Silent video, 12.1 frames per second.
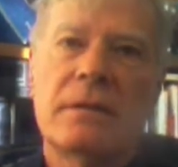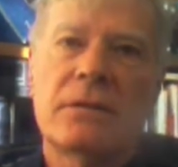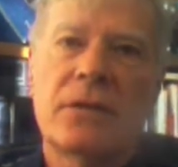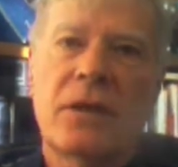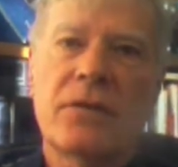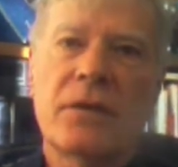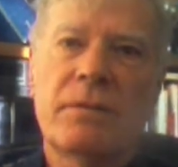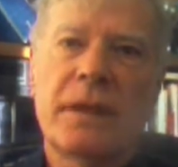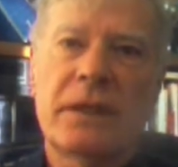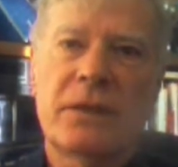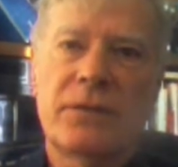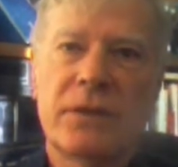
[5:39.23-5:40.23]

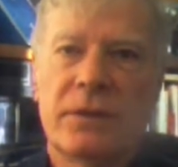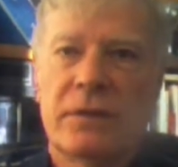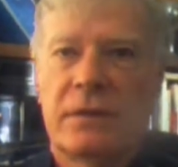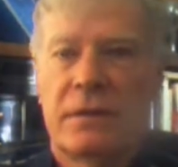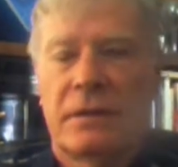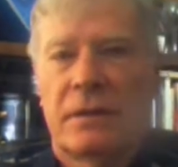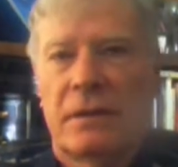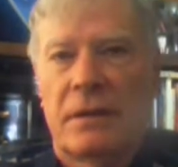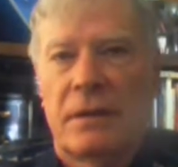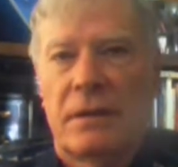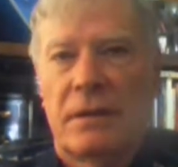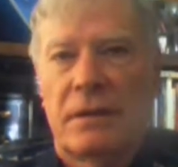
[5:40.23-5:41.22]
sulfur-based food,
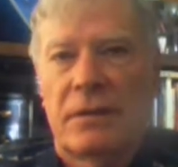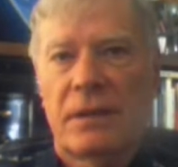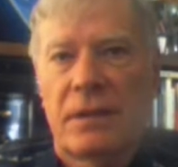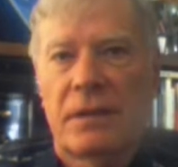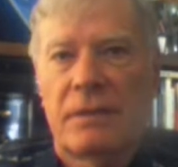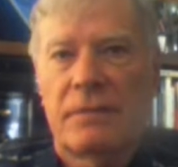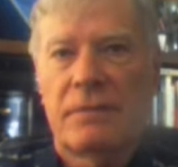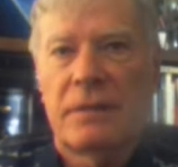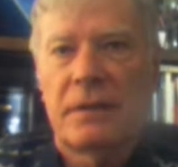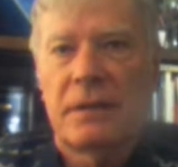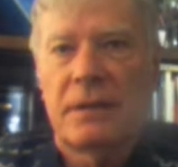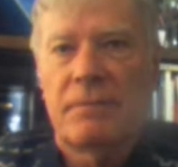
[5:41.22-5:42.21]
so
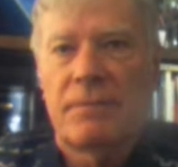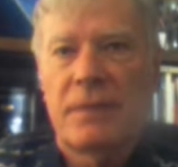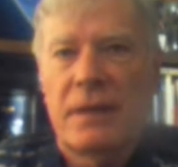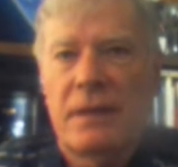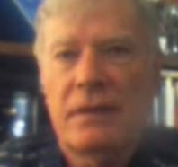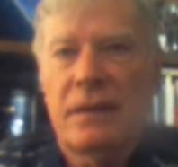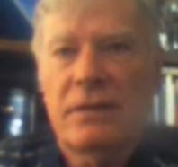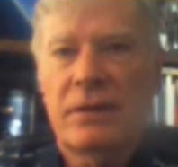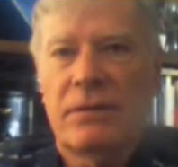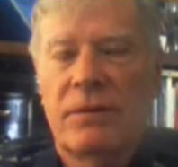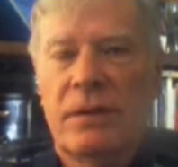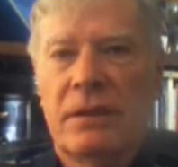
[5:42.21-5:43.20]
it
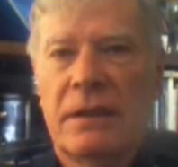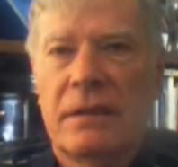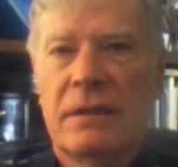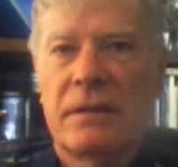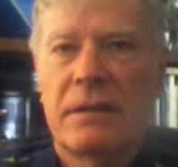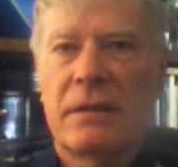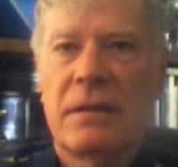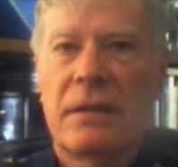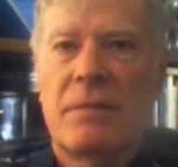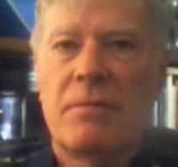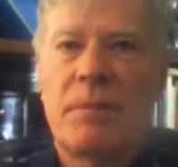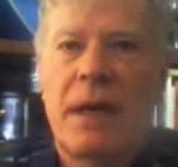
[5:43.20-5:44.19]
doesn't really
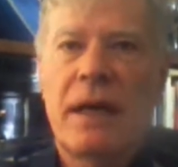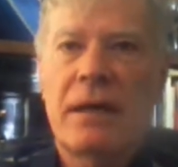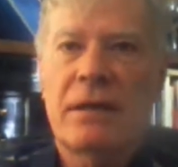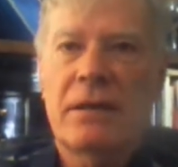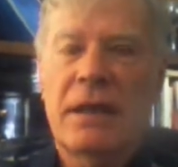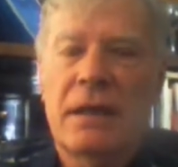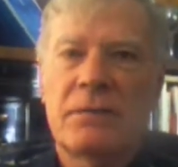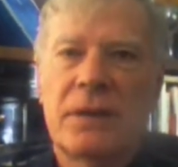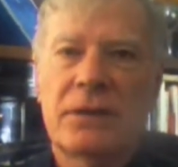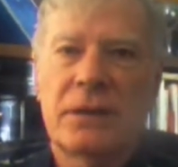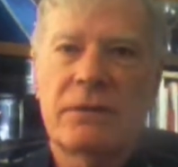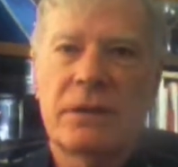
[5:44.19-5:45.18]
matter how
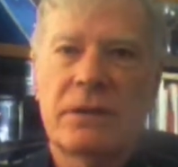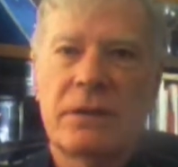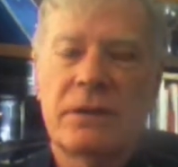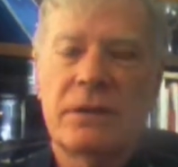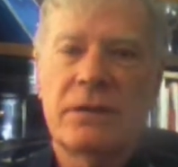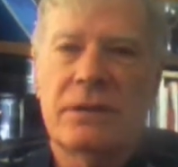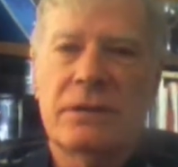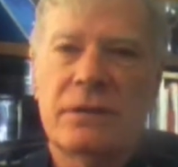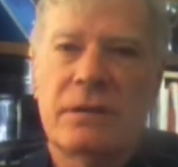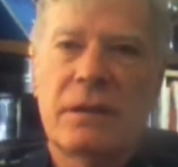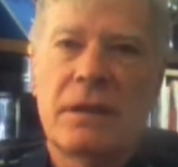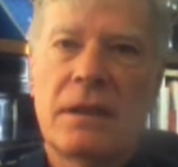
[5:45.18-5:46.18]
much of it you use,
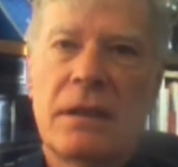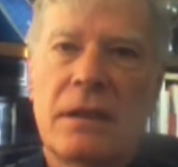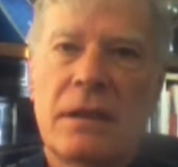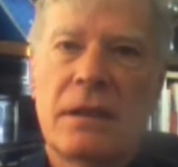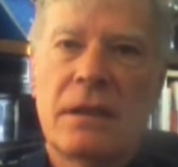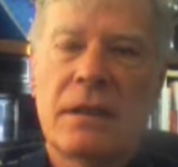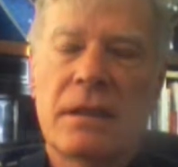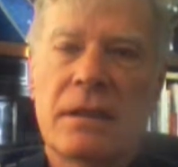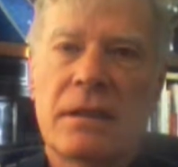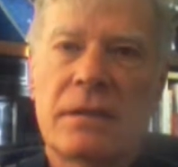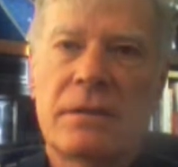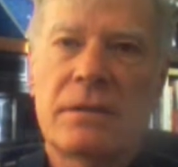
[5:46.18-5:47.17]

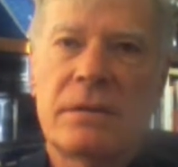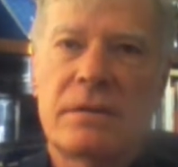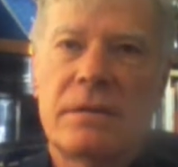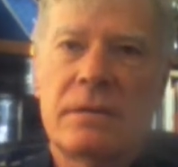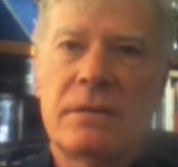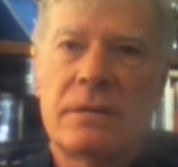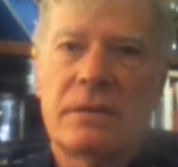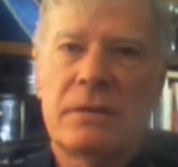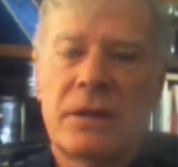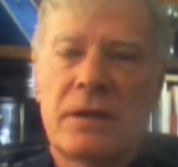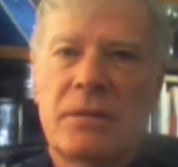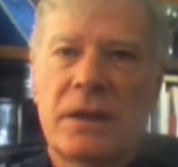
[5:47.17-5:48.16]

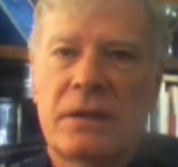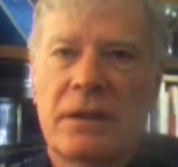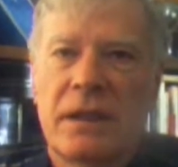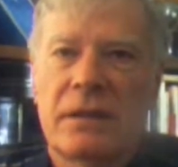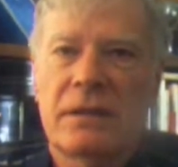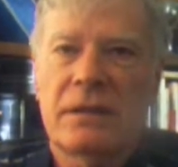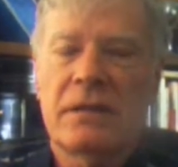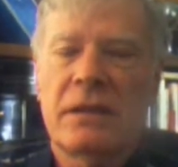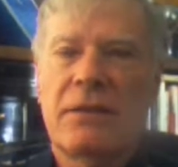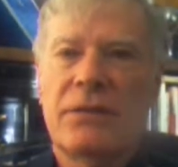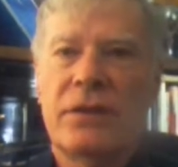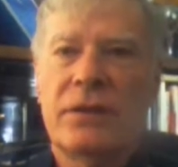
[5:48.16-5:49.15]
so much as
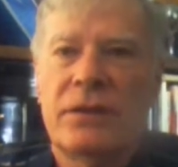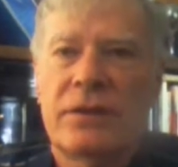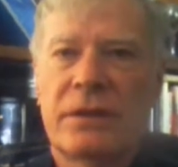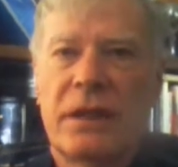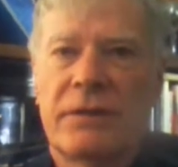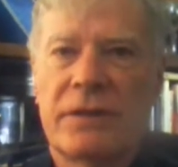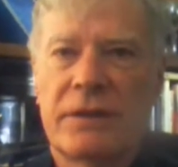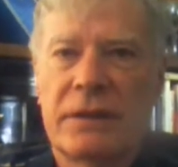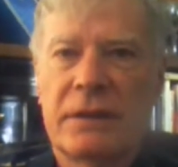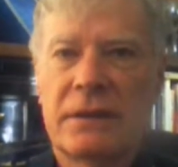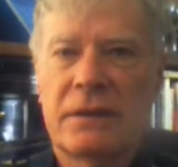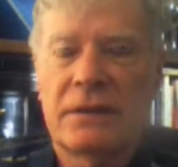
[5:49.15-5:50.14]
if you use enough of it.
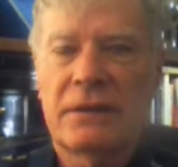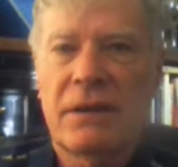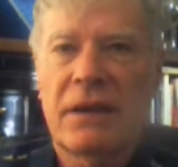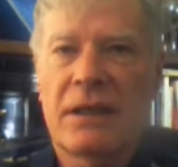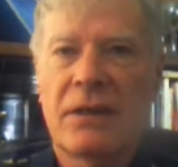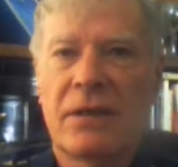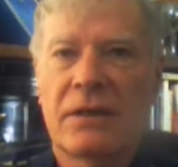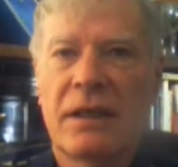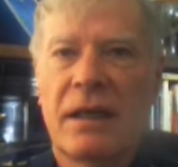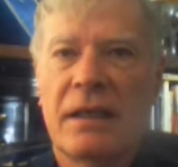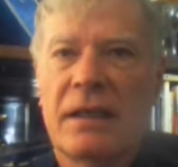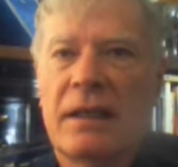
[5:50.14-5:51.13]
So I call it
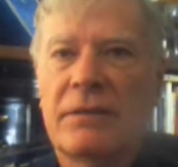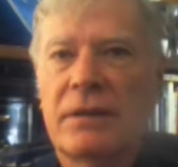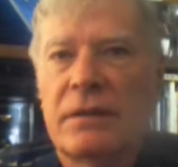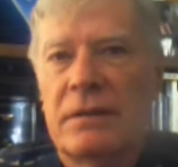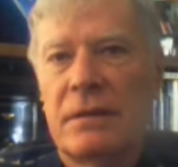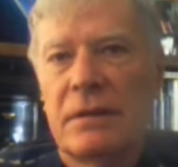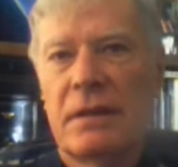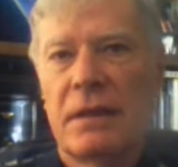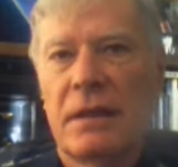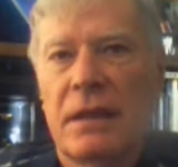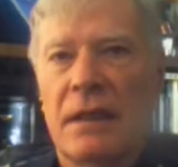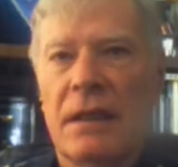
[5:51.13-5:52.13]
high level,
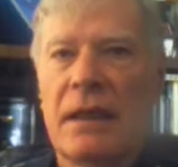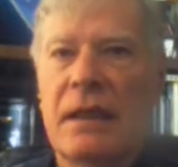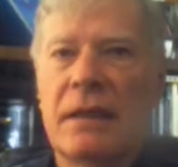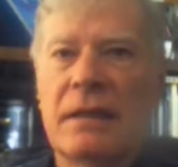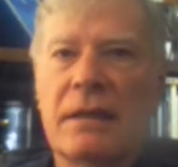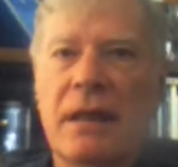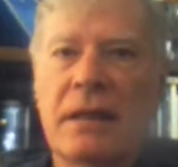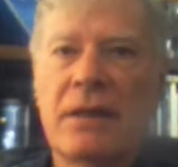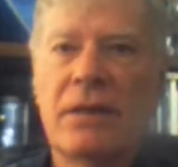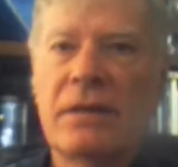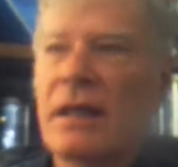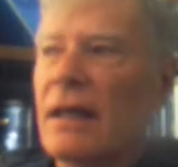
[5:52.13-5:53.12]
and I
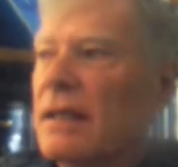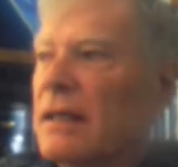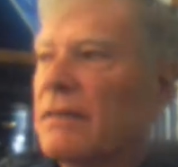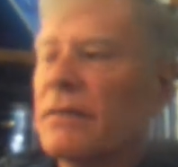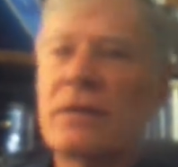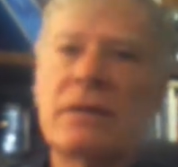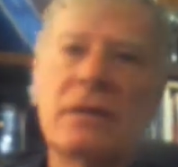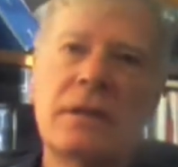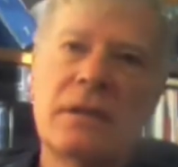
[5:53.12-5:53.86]
call it high level